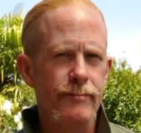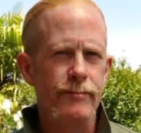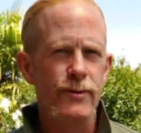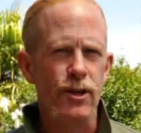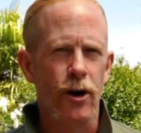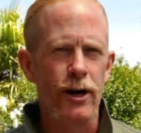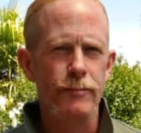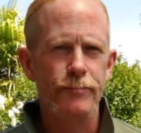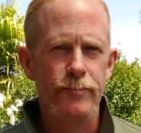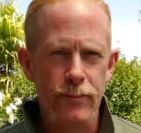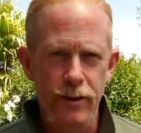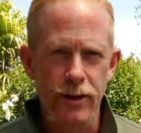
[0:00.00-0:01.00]
Slogger?
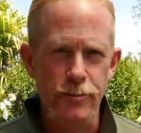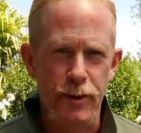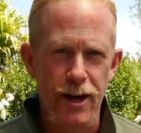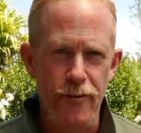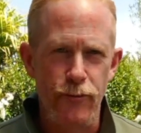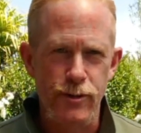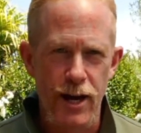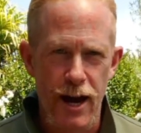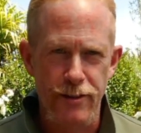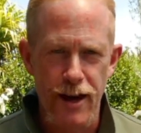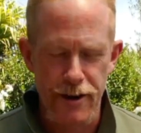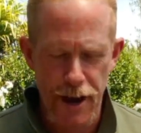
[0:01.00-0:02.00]
Need to be careful saying
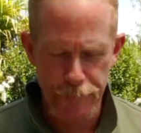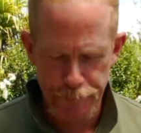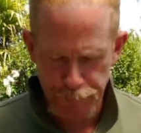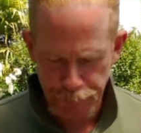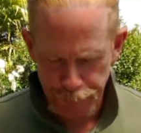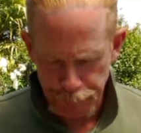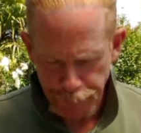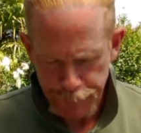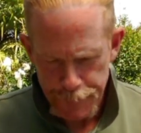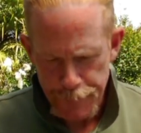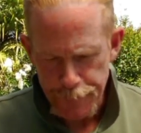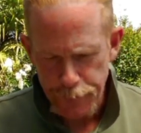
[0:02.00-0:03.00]
that name.
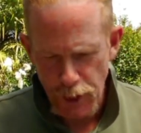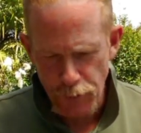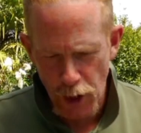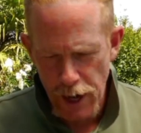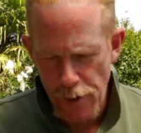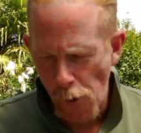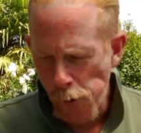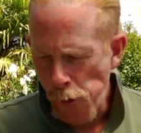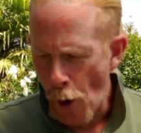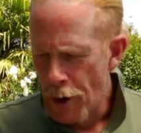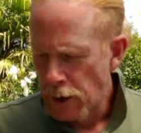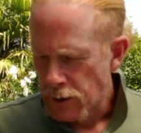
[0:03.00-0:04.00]
Right,
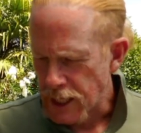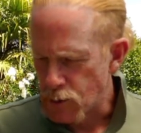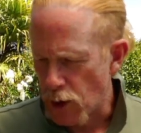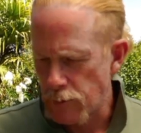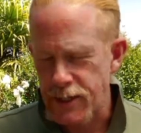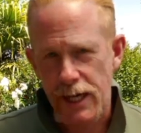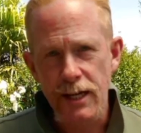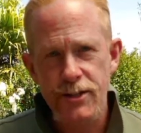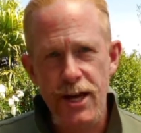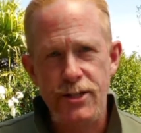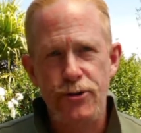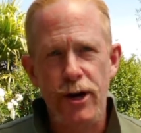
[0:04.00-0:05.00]
that's what I'm thinking,
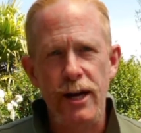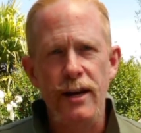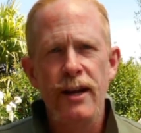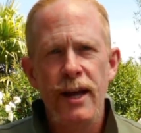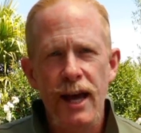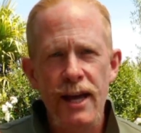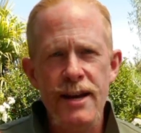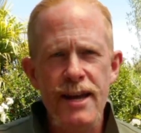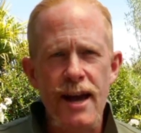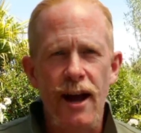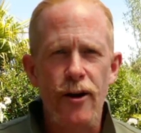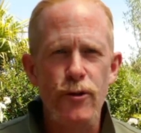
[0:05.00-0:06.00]
Test cricket.
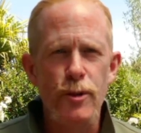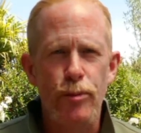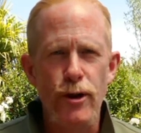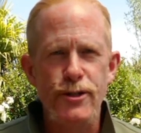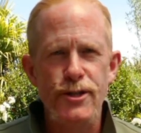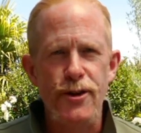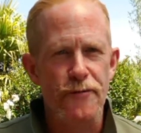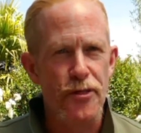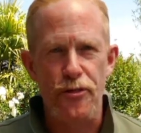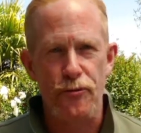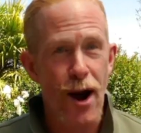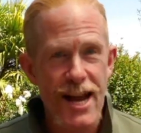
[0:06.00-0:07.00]
India are in the process of
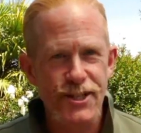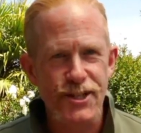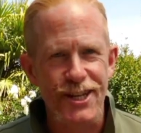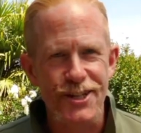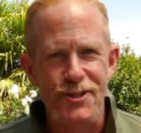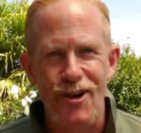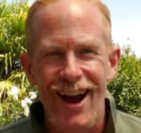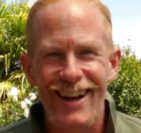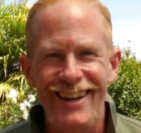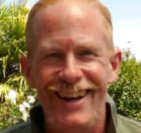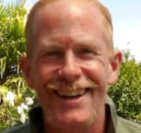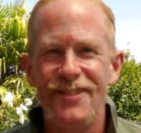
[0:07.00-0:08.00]
thrashing
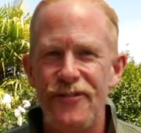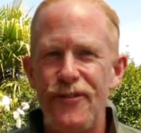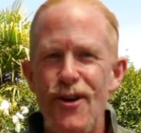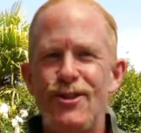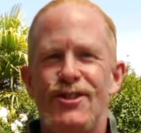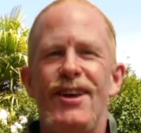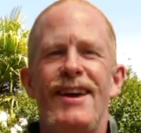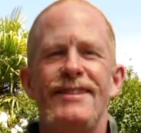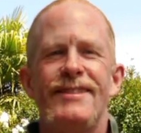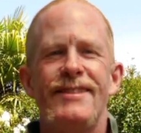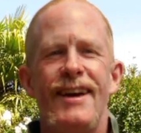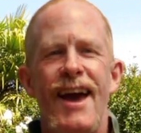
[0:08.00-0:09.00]
Australia in the first
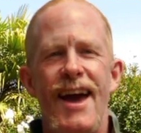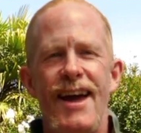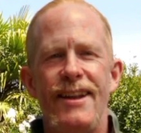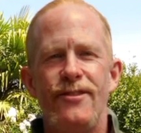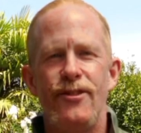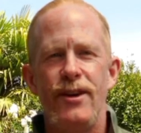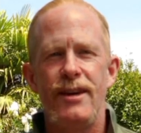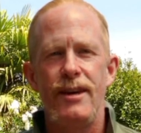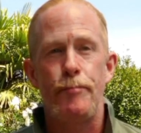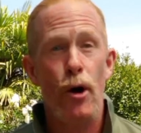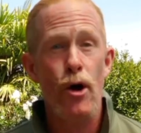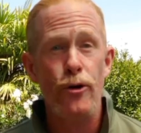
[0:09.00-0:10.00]
test at the
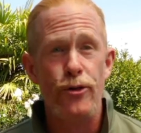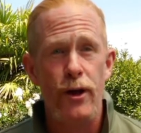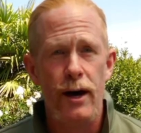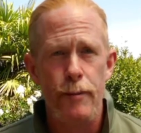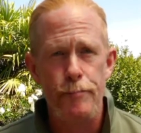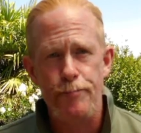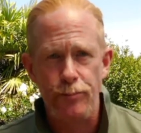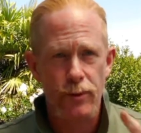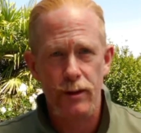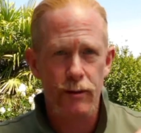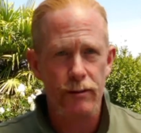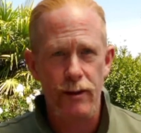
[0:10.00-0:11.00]
Perth
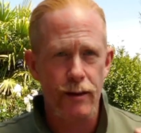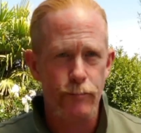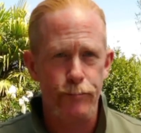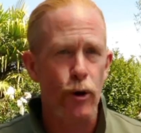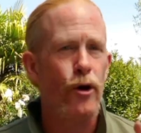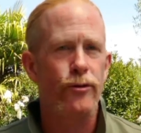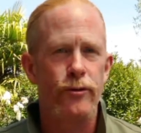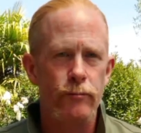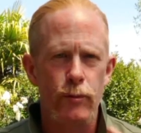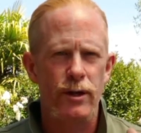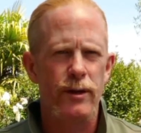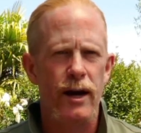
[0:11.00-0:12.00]

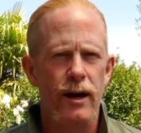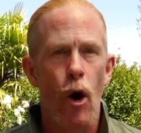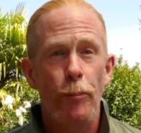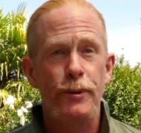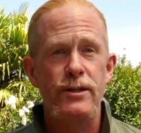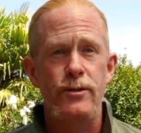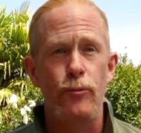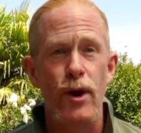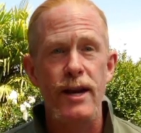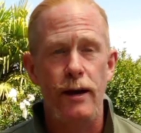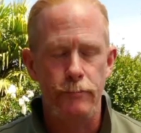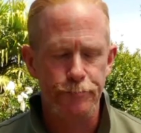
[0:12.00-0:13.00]
Optus
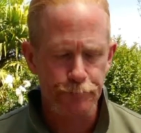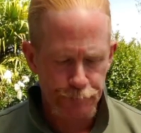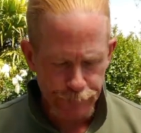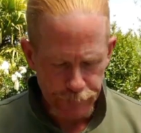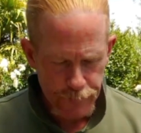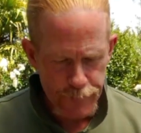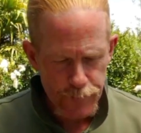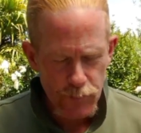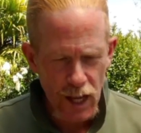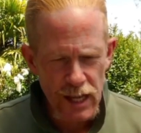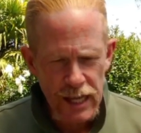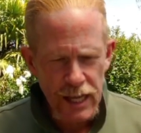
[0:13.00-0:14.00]
Arena.
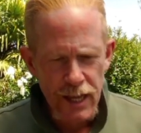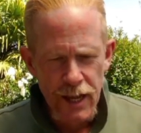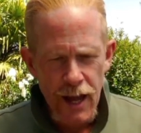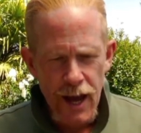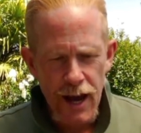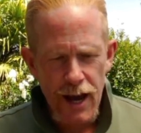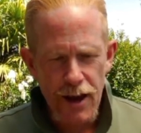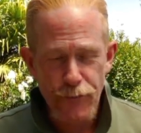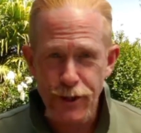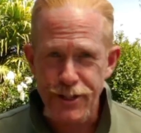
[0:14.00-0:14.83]
Very